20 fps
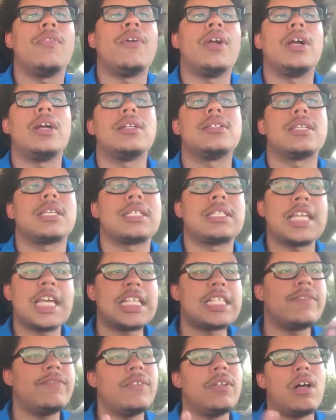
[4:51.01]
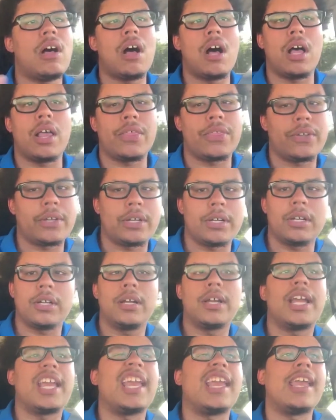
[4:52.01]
they're a successful author,